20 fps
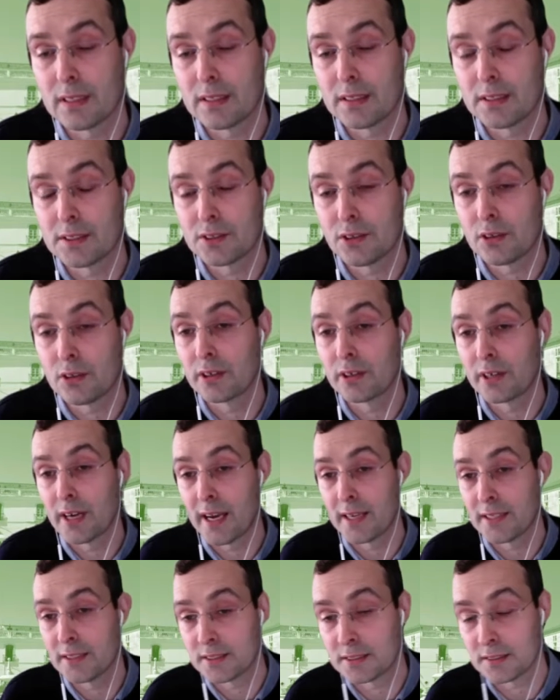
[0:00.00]
solar
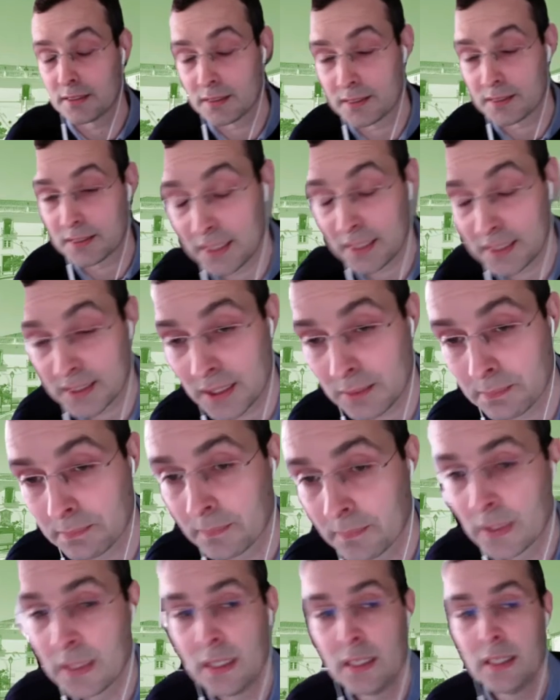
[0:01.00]
gains system,
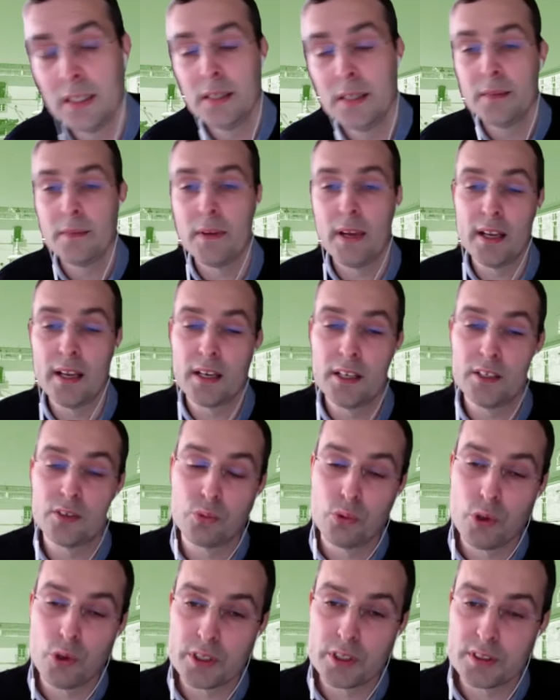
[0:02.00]
and it
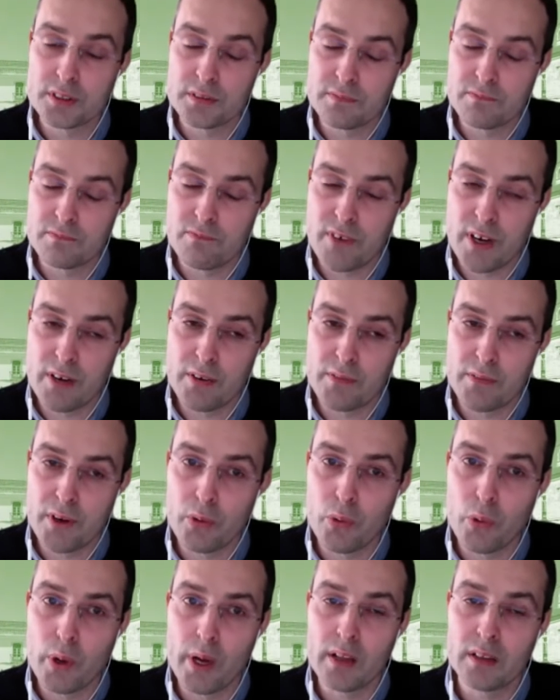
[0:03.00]
works very, very
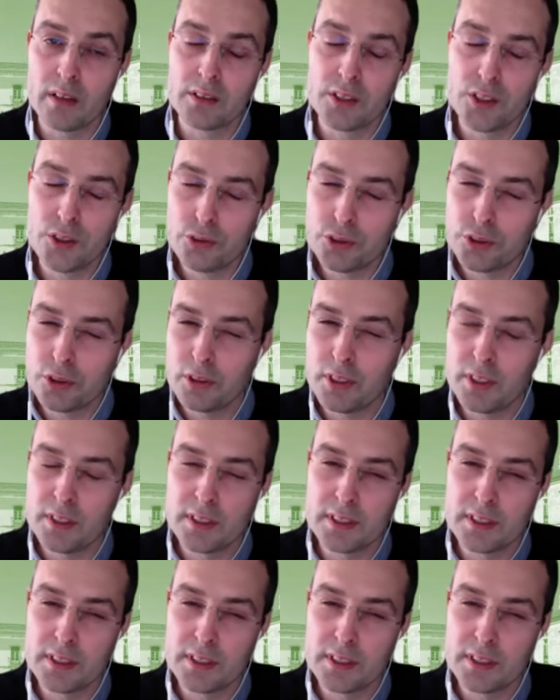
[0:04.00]
well. Usually